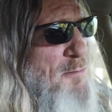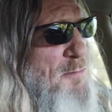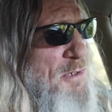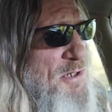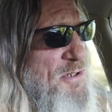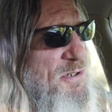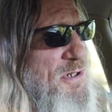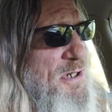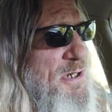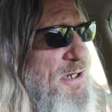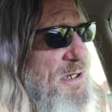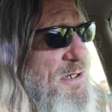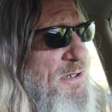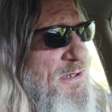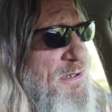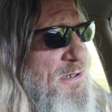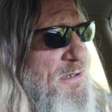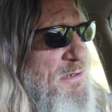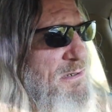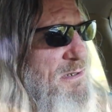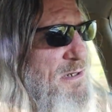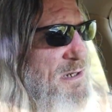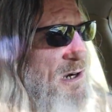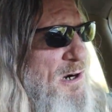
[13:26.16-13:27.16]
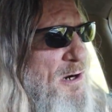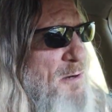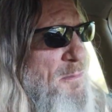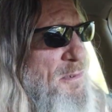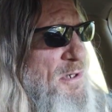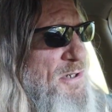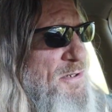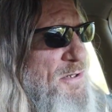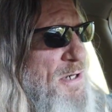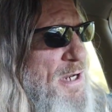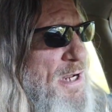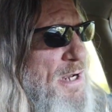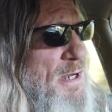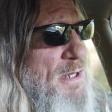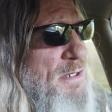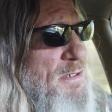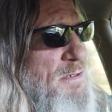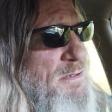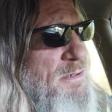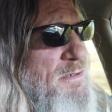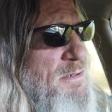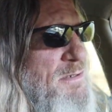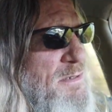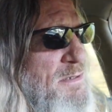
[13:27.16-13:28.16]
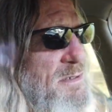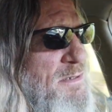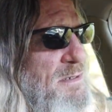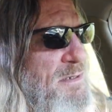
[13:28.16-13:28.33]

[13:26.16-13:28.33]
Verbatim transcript: garbage in, garbage out.